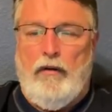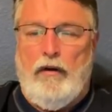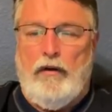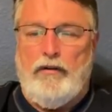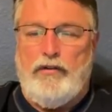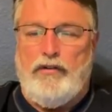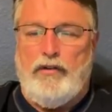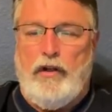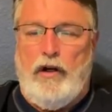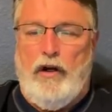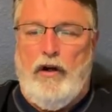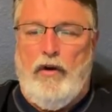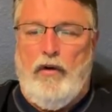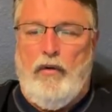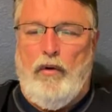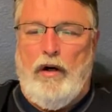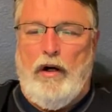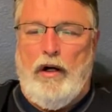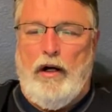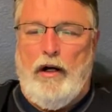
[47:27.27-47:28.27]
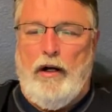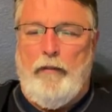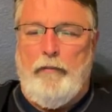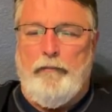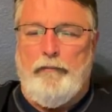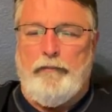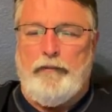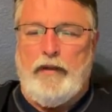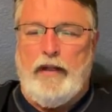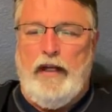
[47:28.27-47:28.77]

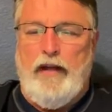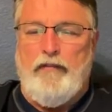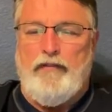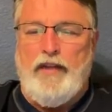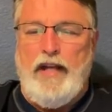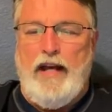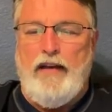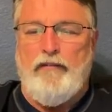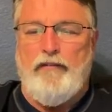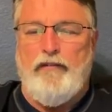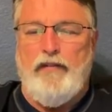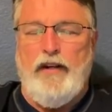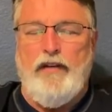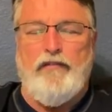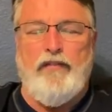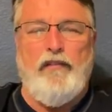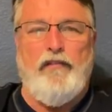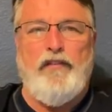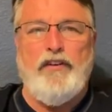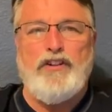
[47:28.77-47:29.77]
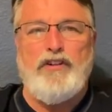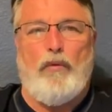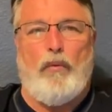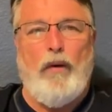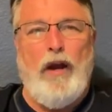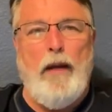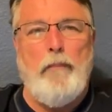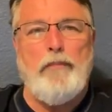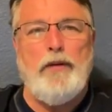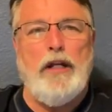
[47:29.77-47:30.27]
So if it's a
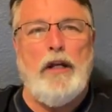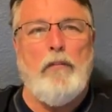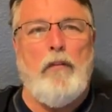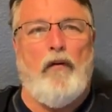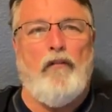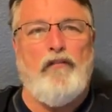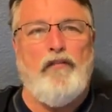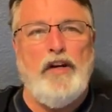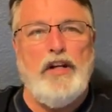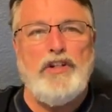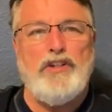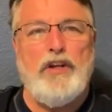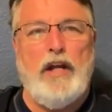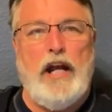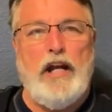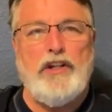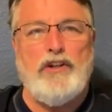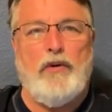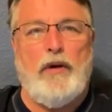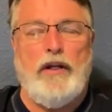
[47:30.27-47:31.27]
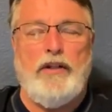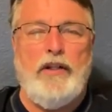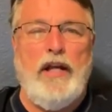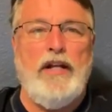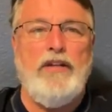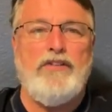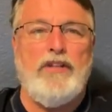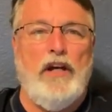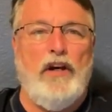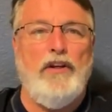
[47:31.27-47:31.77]
reputable fish hatchery and
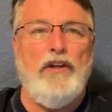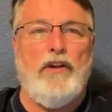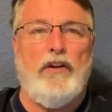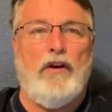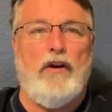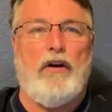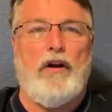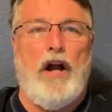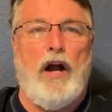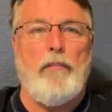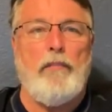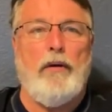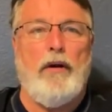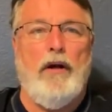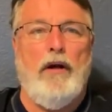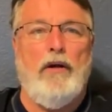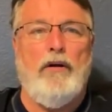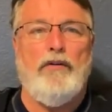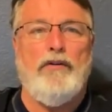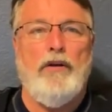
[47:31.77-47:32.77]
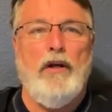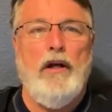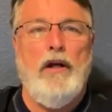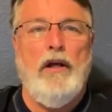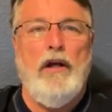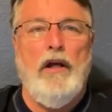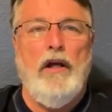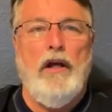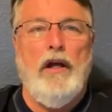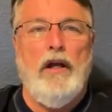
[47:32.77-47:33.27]
they tell you they're copper nose,
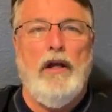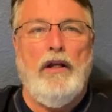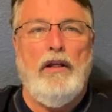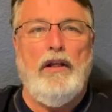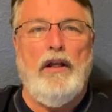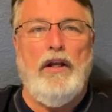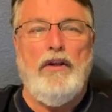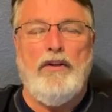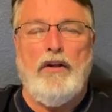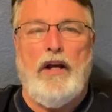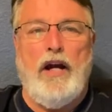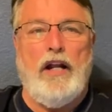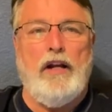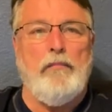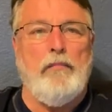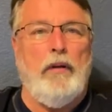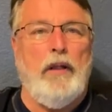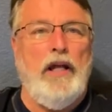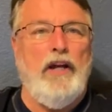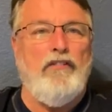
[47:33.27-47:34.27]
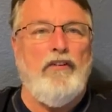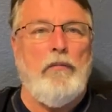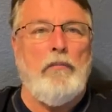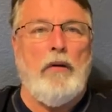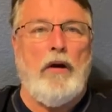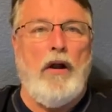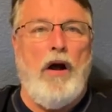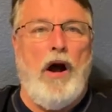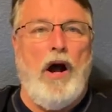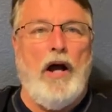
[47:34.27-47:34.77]
you either got to believe them
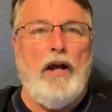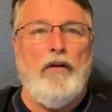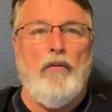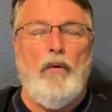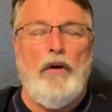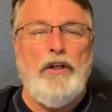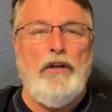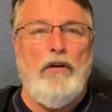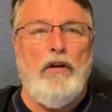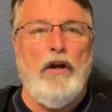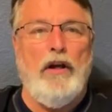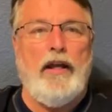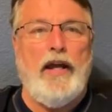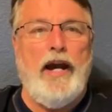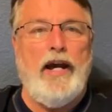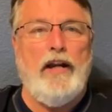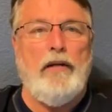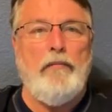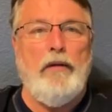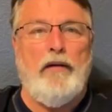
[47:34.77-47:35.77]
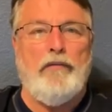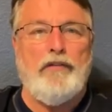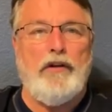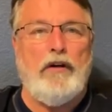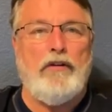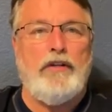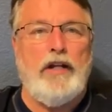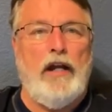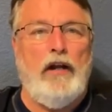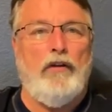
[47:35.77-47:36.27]
or not. And when you look at them, if
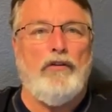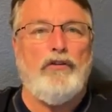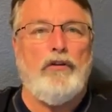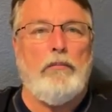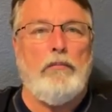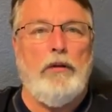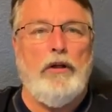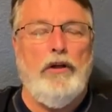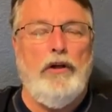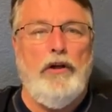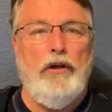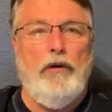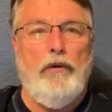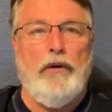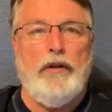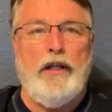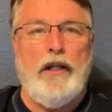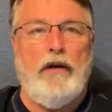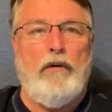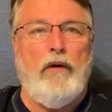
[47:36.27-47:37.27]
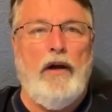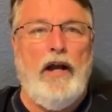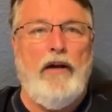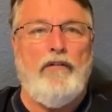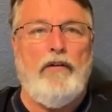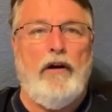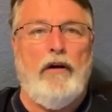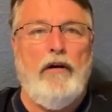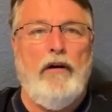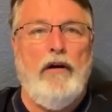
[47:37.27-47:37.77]
their tails are blue and they don't
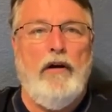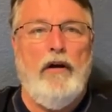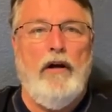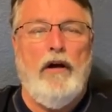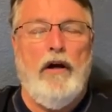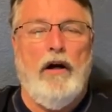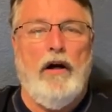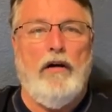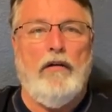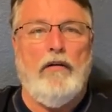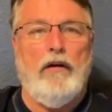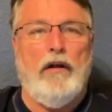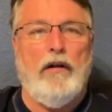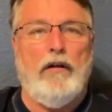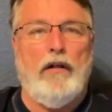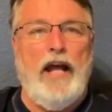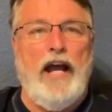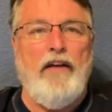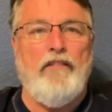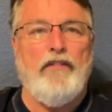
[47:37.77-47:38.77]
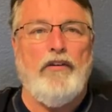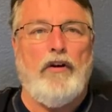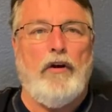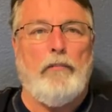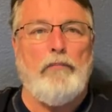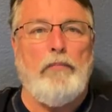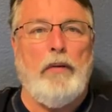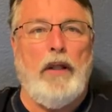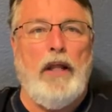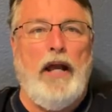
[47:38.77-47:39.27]
have a
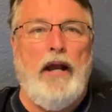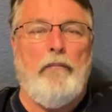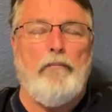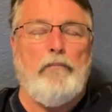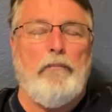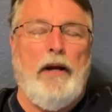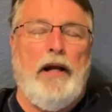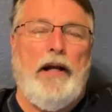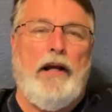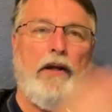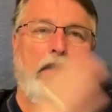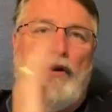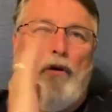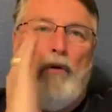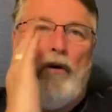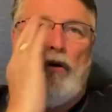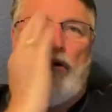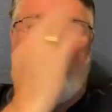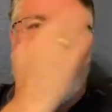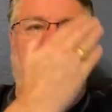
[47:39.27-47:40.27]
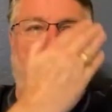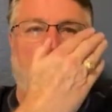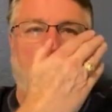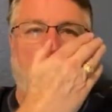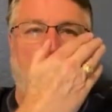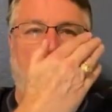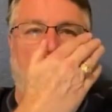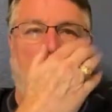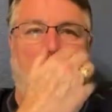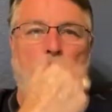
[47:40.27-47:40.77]
lavender band going across
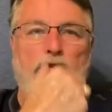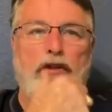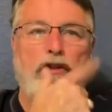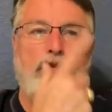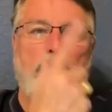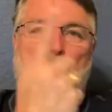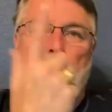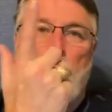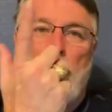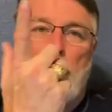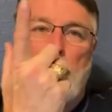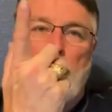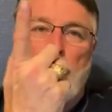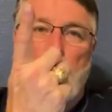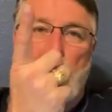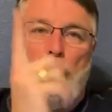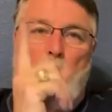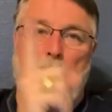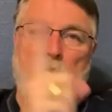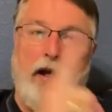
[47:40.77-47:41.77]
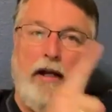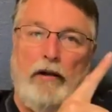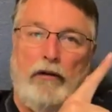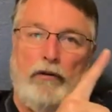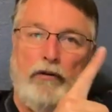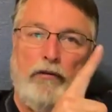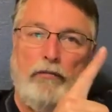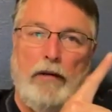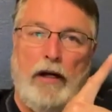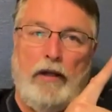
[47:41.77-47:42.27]
their noses when they're mature
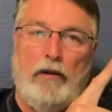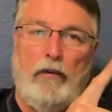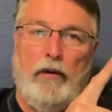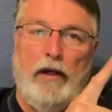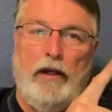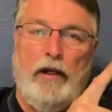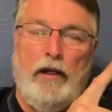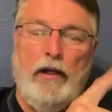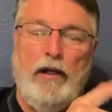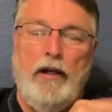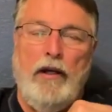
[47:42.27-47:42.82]
males, by the way,